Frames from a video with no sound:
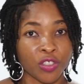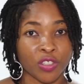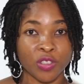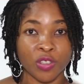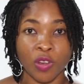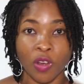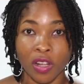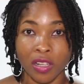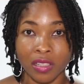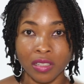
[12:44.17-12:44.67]

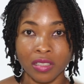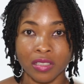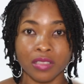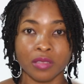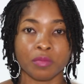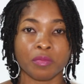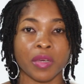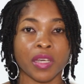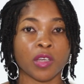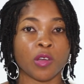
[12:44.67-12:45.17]
$600
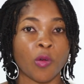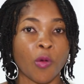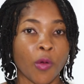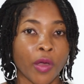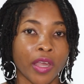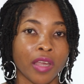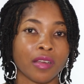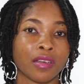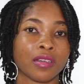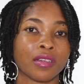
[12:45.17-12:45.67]
by
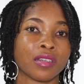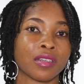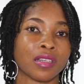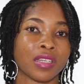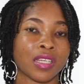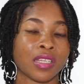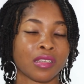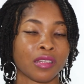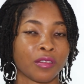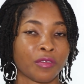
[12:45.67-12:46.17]
going
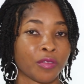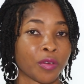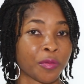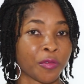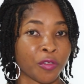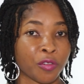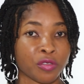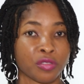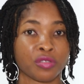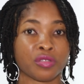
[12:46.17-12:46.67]
either from
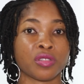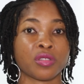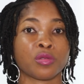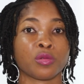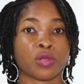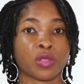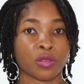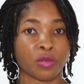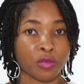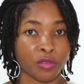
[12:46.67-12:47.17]
grocery
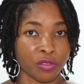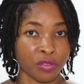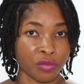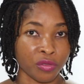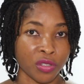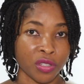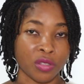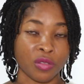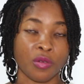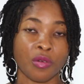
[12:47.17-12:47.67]
store to
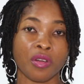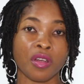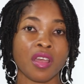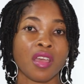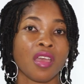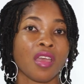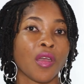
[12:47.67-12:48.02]
grocery store,